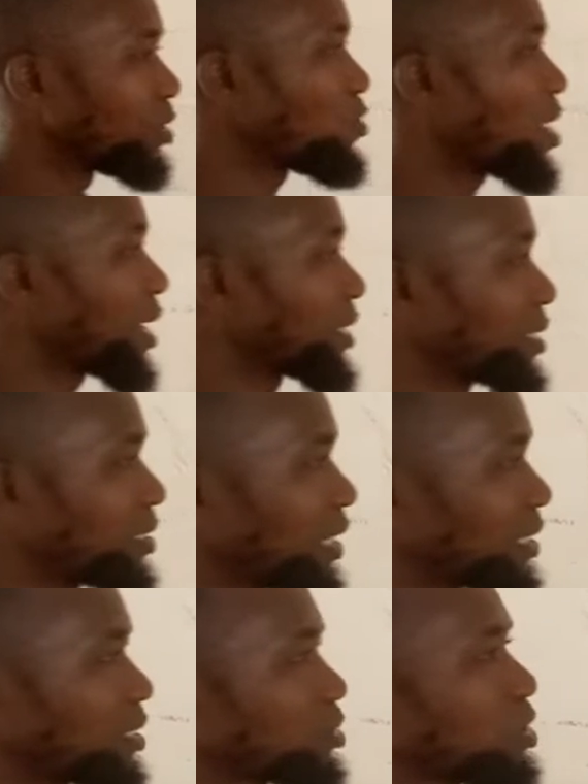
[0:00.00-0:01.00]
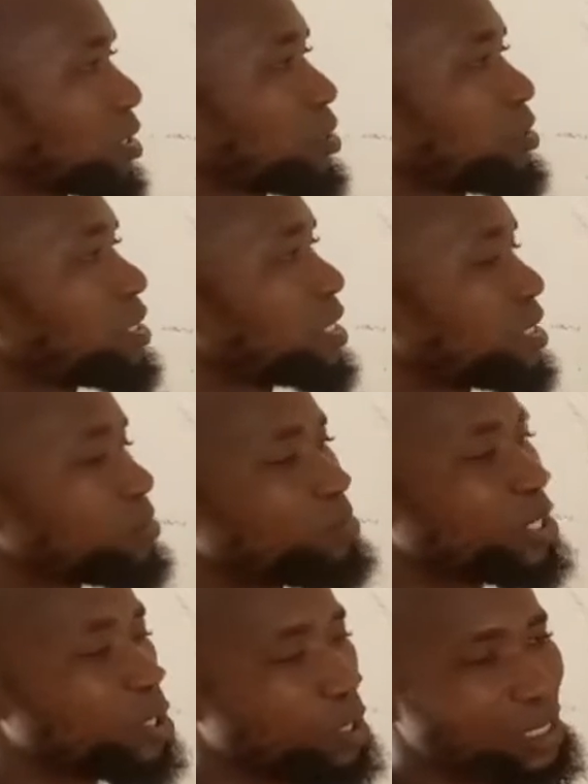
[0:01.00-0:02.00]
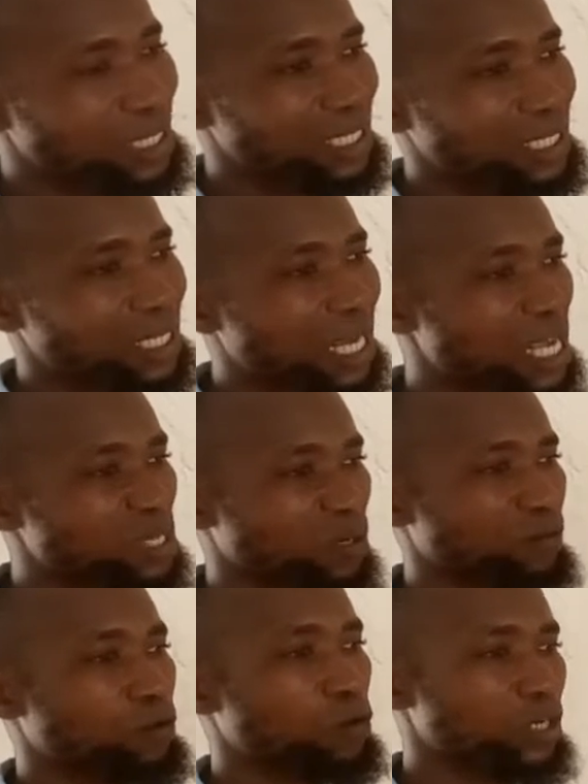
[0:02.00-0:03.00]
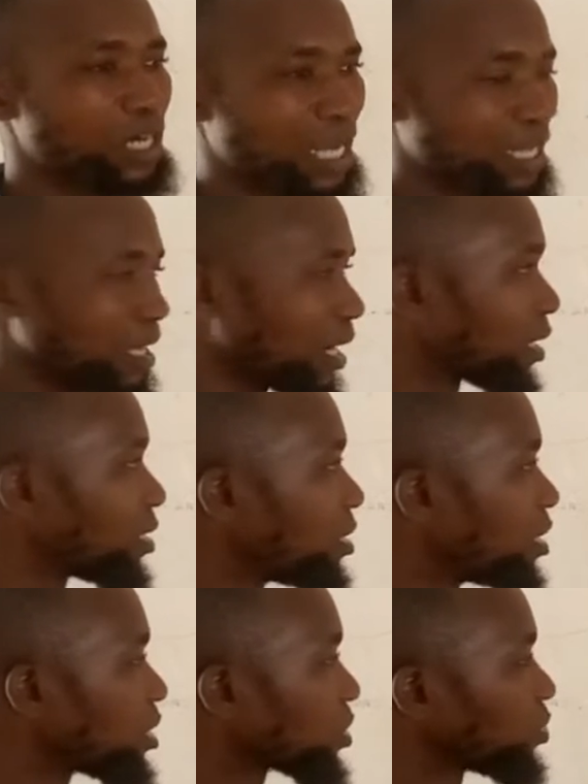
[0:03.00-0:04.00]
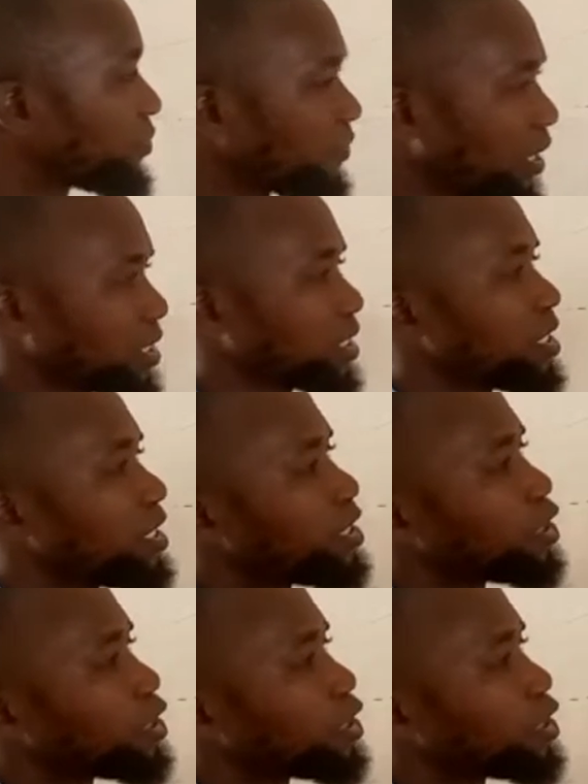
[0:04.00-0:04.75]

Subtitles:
you can see that this question is beyond the case of quadrilateral. So in fact, the